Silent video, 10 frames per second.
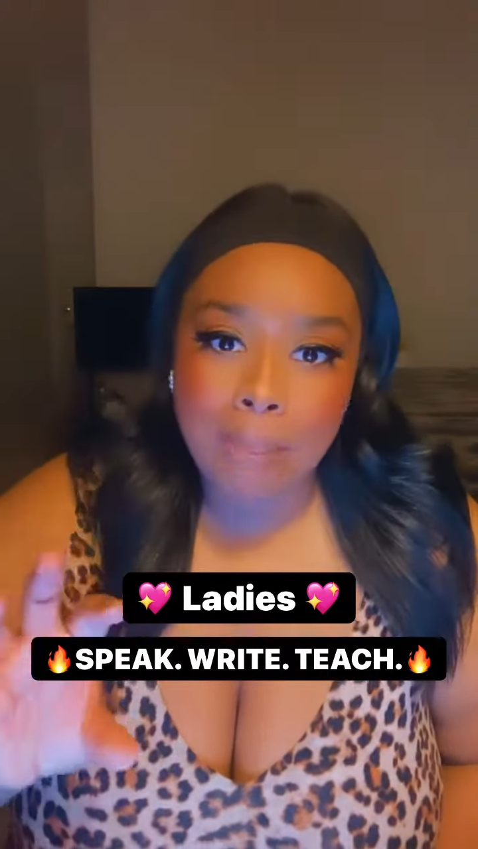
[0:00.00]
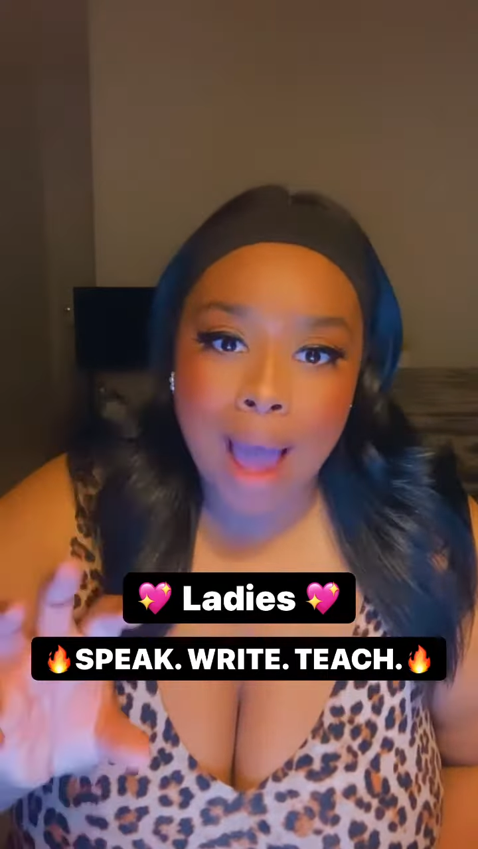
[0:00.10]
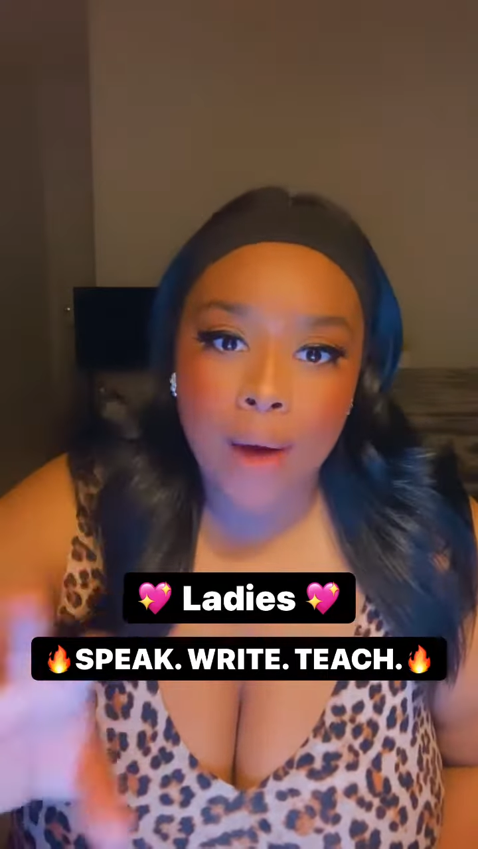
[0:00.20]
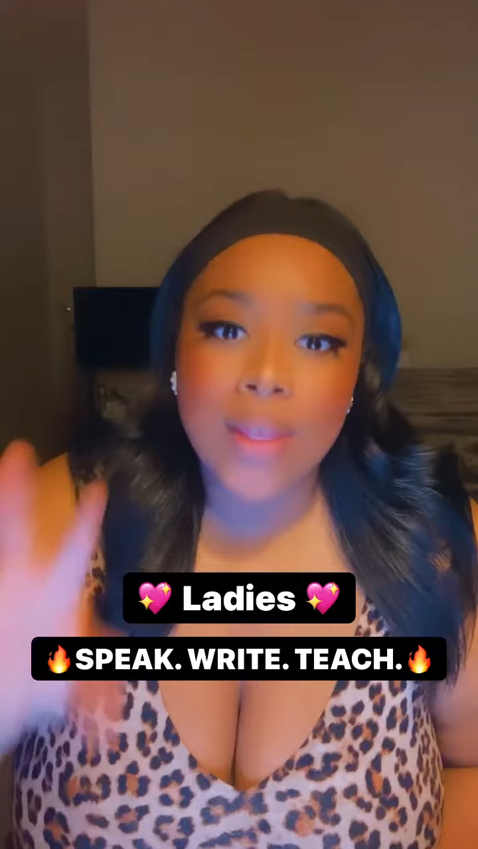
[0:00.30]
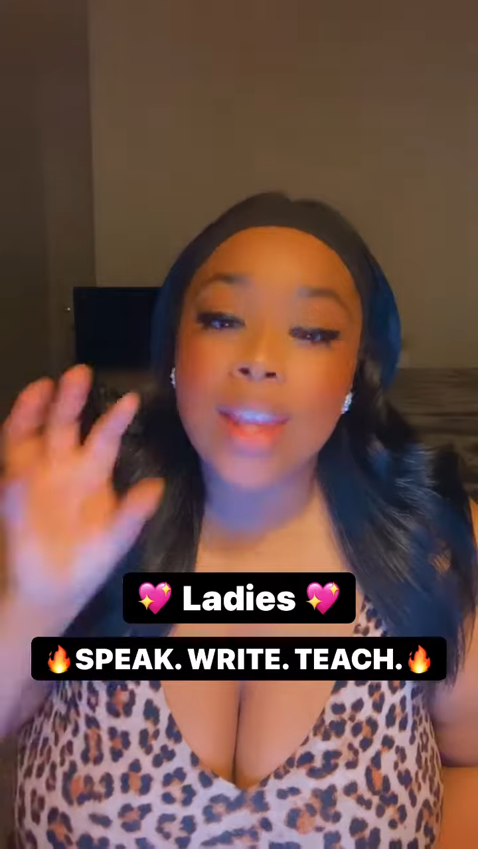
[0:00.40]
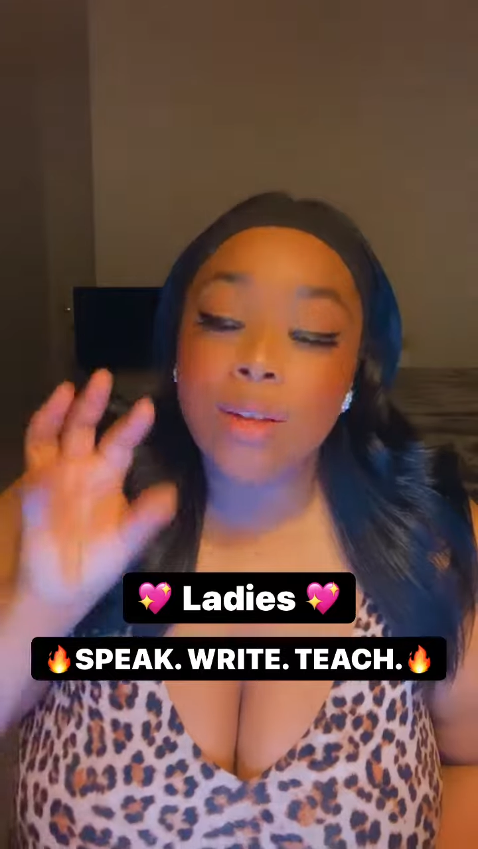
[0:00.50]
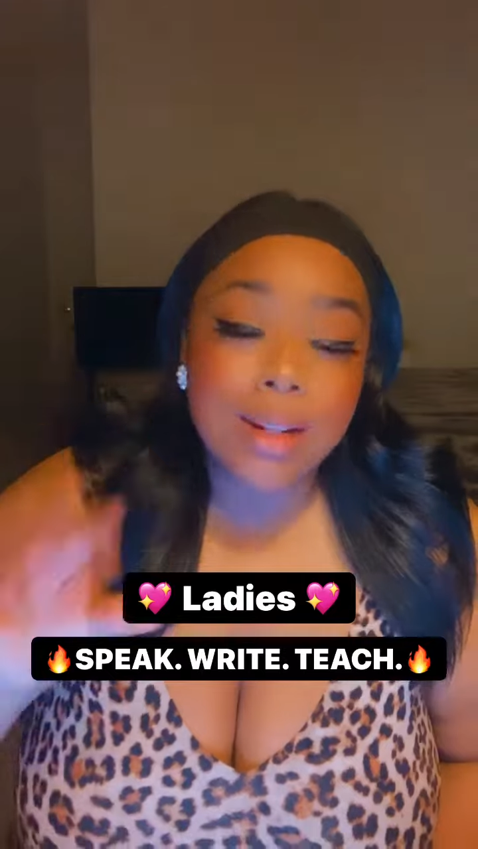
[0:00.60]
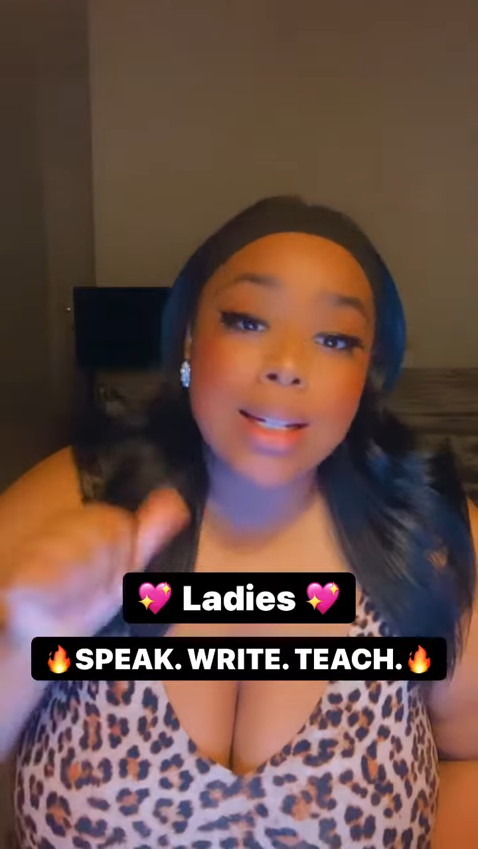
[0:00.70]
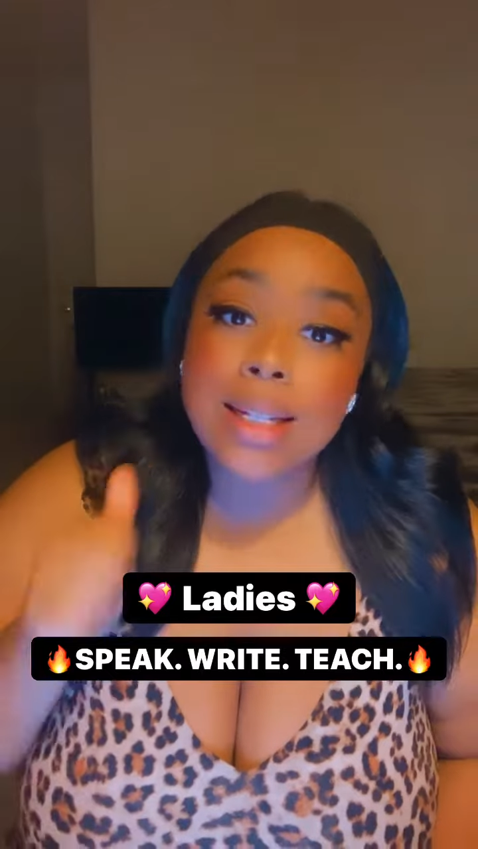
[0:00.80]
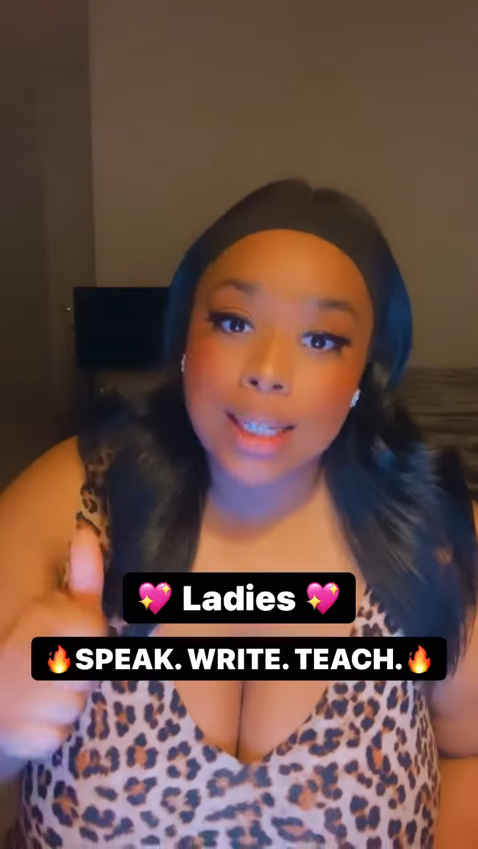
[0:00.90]
mouth and you
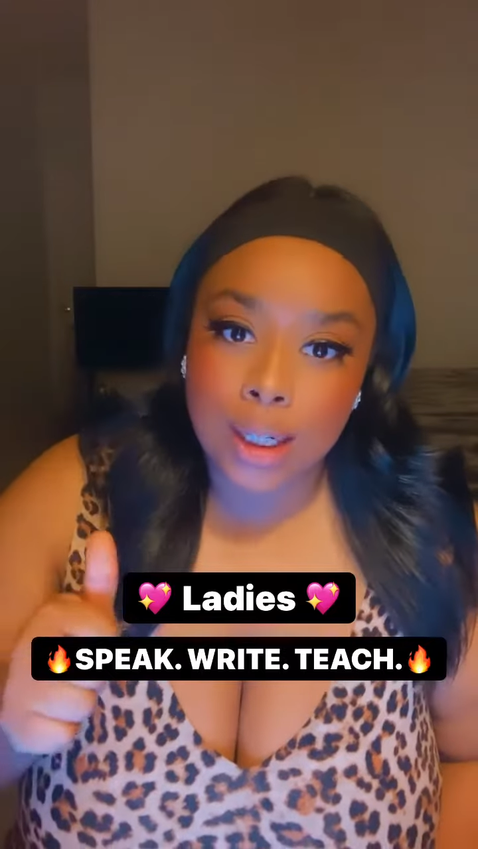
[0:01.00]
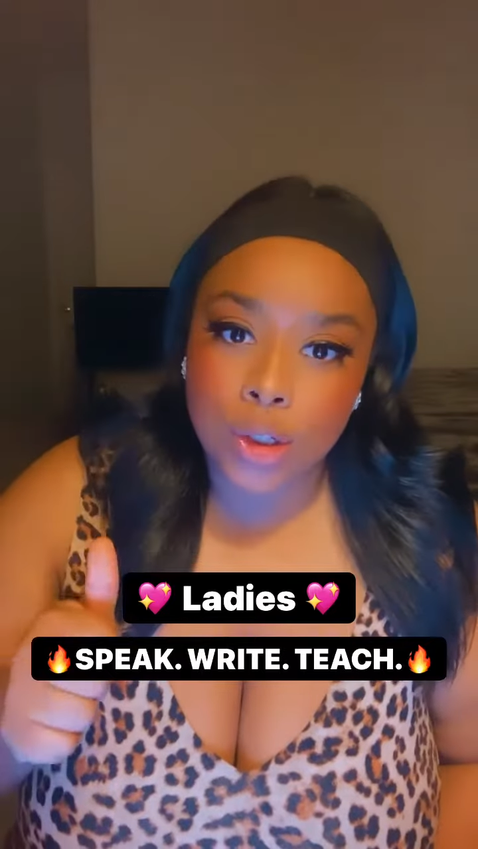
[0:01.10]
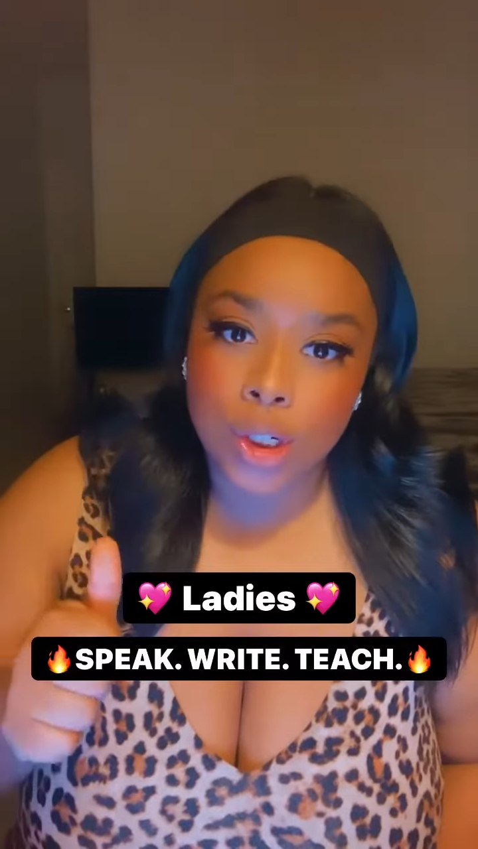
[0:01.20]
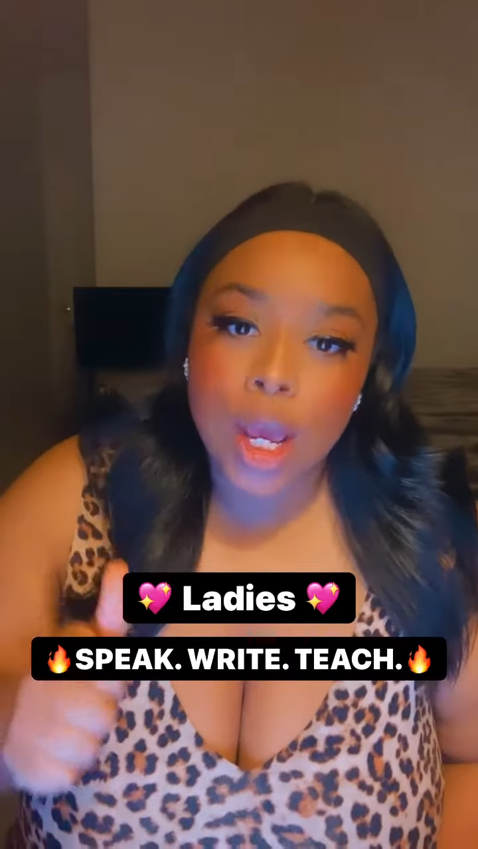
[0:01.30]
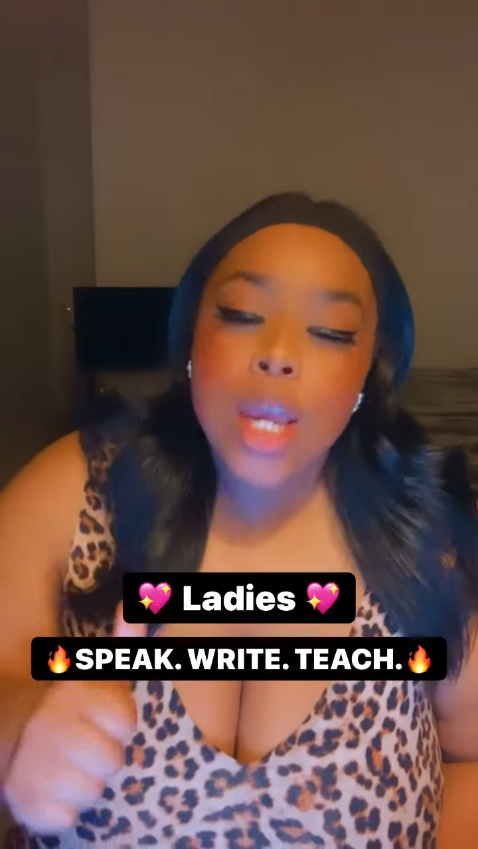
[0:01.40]
need to teach.